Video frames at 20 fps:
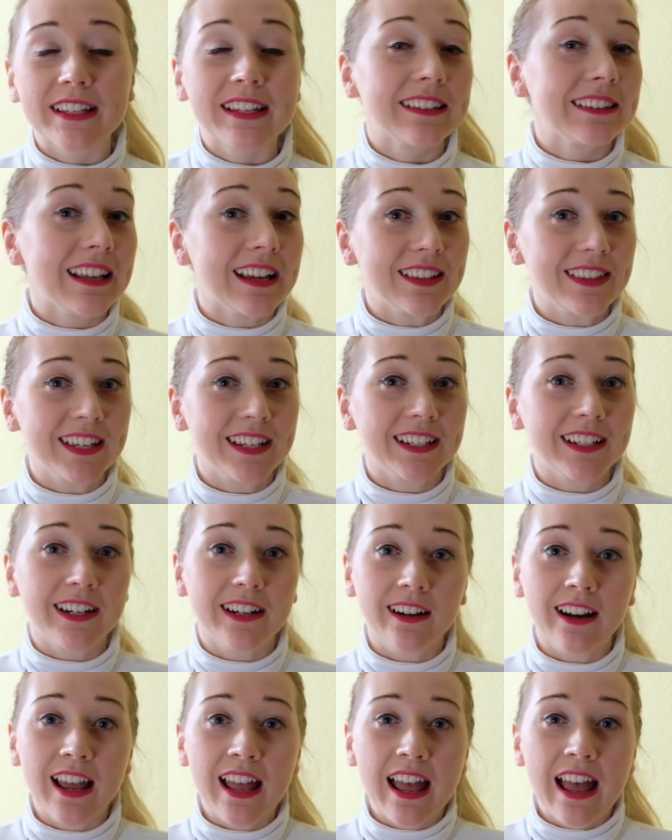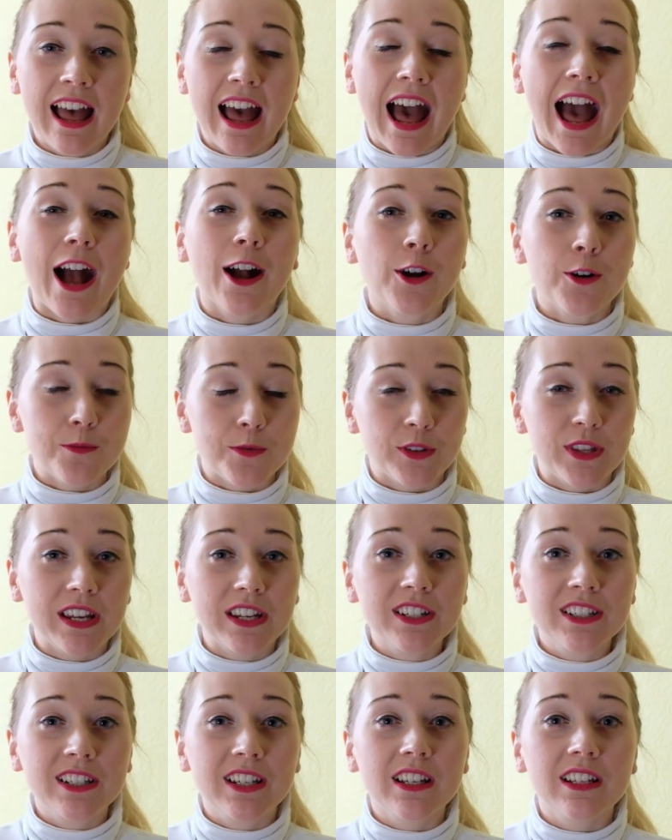another
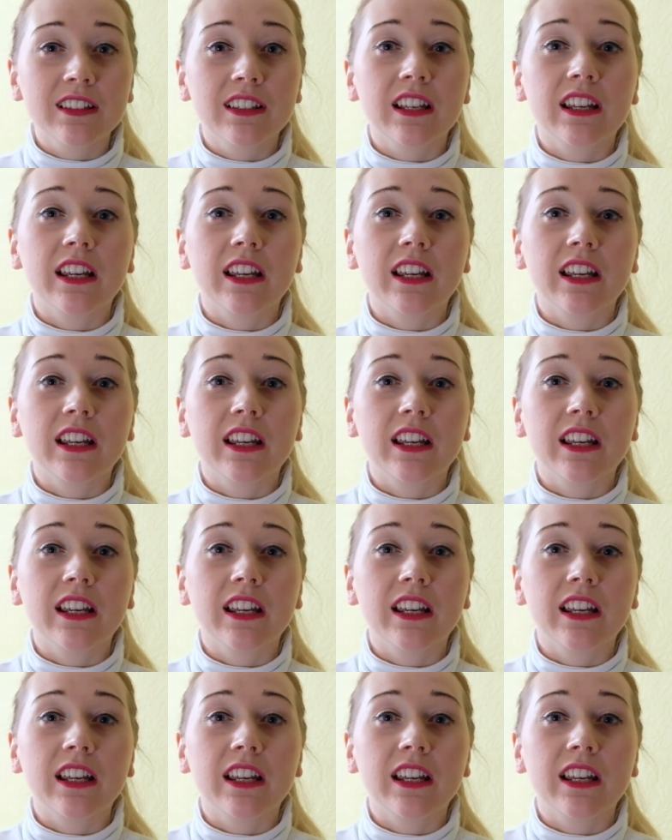accommodation.